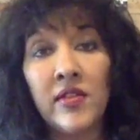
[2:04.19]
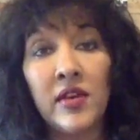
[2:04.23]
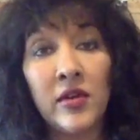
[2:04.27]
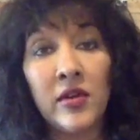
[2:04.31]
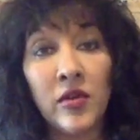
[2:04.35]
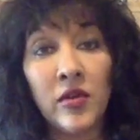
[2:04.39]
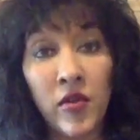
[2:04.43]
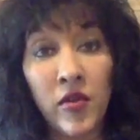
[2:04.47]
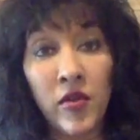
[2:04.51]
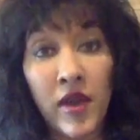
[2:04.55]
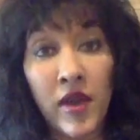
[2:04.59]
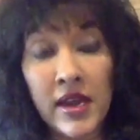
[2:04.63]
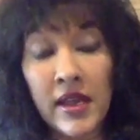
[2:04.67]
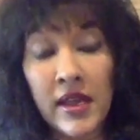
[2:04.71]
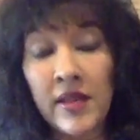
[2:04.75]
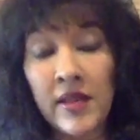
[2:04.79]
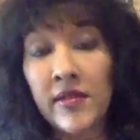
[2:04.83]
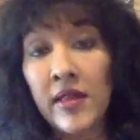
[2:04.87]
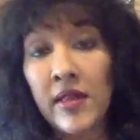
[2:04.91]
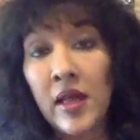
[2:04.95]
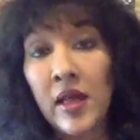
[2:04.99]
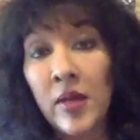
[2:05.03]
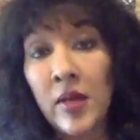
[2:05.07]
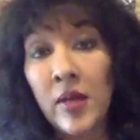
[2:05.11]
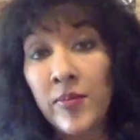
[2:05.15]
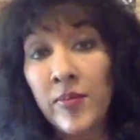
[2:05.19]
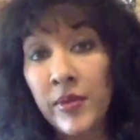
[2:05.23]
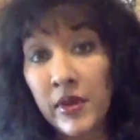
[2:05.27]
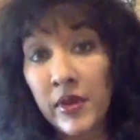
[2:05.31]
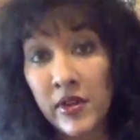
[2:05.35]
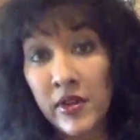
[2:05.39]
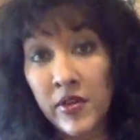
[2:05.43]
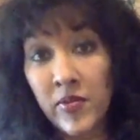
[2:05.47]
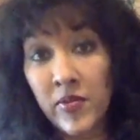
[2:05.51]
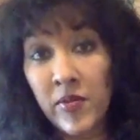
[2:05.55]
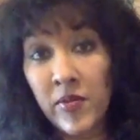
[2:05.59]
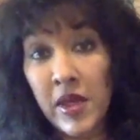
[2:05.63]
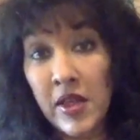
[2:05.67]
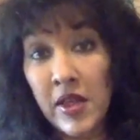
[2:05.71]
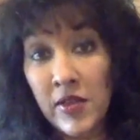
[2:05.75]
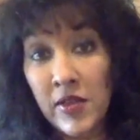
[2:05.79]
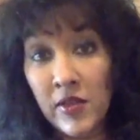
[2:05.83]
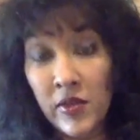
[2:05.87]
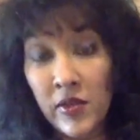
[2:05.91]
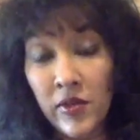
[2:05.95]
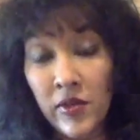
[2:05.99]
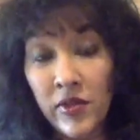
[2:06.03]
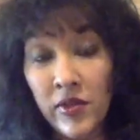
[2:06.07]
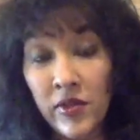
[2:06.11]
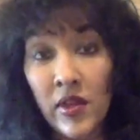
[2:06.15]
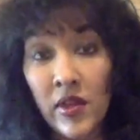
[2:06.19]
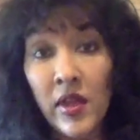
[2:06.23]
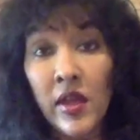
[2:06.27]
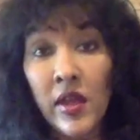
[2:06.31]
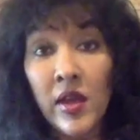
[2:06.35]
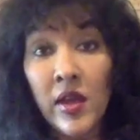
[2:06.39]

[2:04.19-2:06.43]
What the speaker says: And a great example is measles.